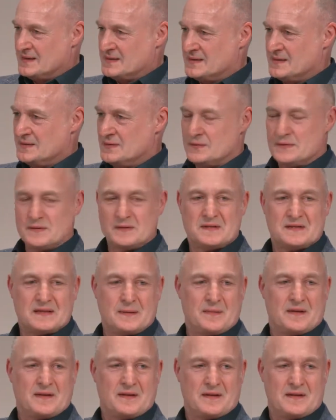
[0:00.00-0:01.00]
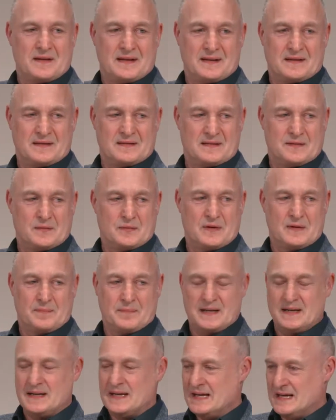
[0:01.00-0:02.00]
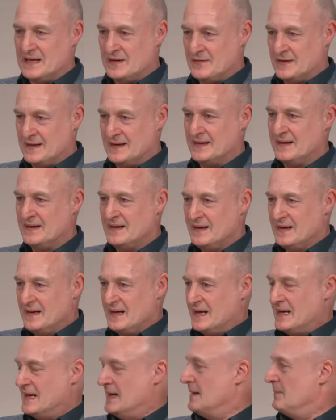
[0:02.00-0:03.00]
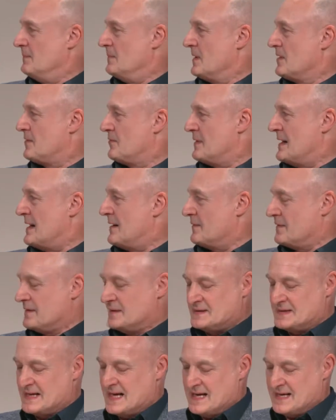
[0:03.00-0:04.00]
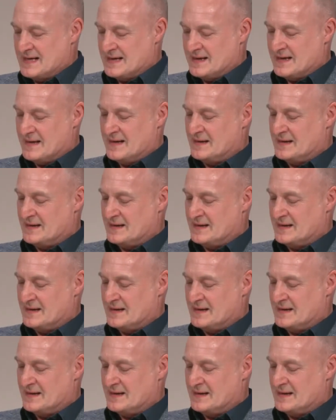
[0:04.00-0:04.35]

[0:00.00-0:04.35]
to some of the things that we've been hearing throughout the day.